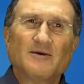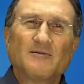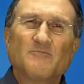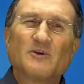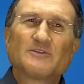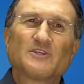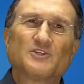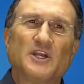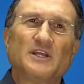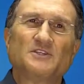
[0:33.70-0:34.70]
Merely
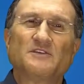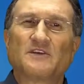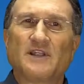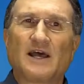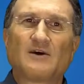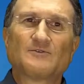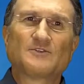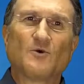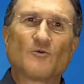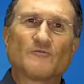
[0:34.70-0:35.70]
changing the
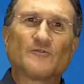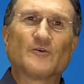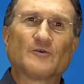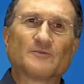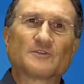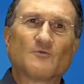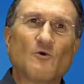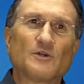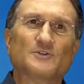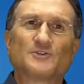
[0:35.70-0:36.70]
nouns or verbs
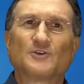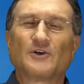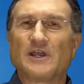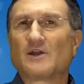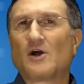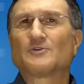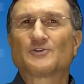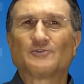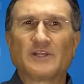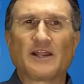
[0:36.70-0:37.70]
won't ensure a
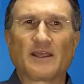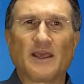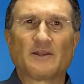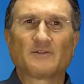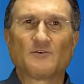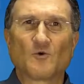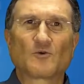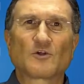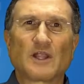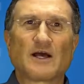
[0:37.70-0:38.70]
culture dedicated to
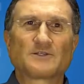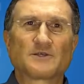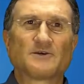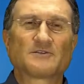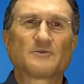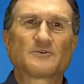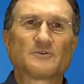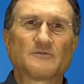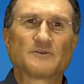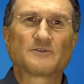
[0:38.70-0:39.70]
world-class customer
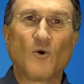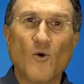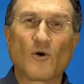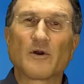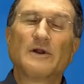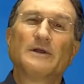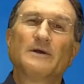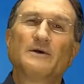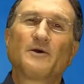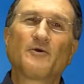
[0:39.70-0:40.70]
service or
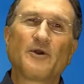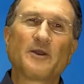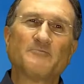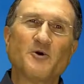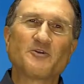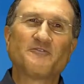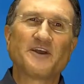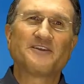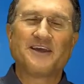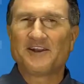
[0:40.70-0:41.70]
create a
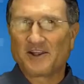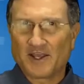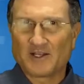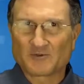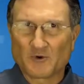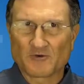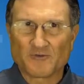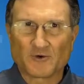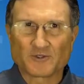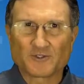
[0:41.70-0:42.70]
motivated and engaged
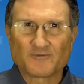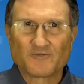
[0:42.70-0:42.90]
workforce.